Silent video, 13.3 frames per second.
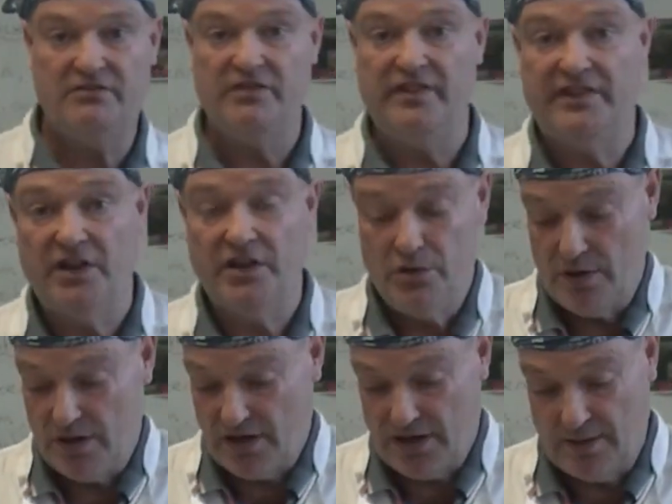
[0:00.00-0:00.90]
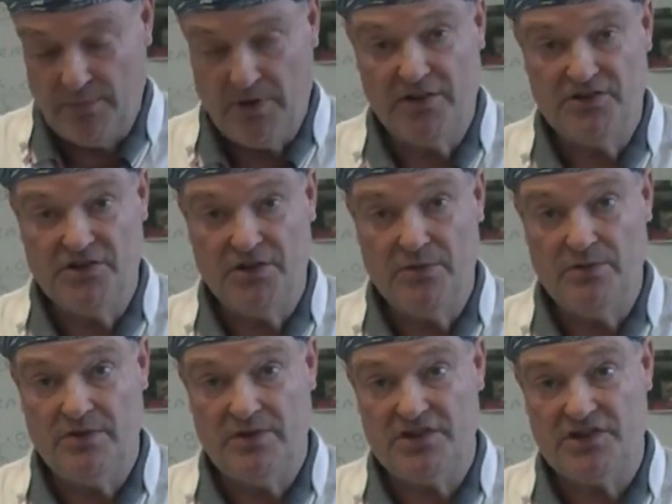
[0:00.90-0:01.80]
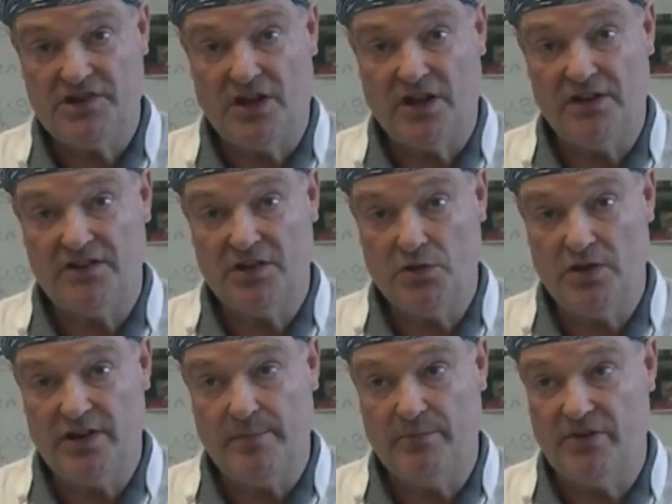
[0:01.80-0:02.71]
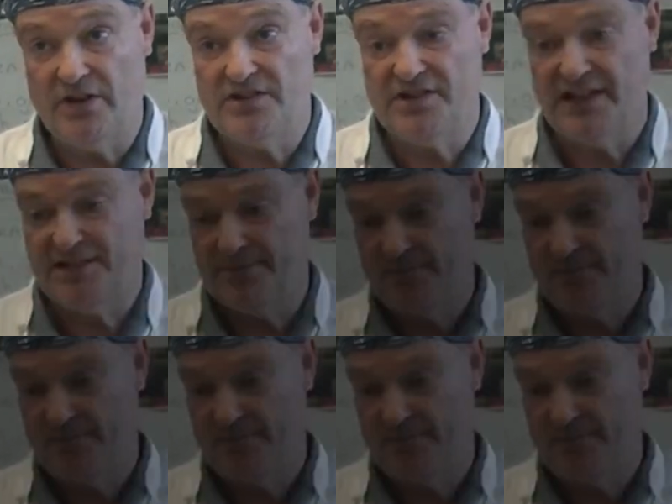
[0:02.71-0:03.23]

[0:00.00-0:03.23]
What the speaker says: ado, I'm going to start the cooking process.